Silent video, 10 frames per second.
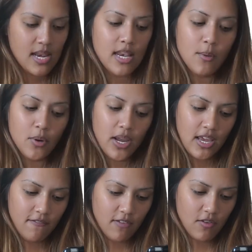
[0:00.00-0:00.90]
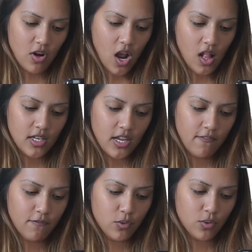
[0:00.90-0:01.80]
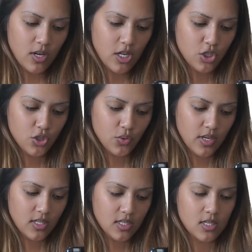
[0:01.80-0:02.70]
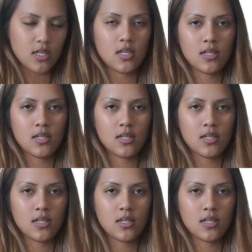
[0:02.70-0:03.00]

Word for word: Number eight, favorite holiday food treats.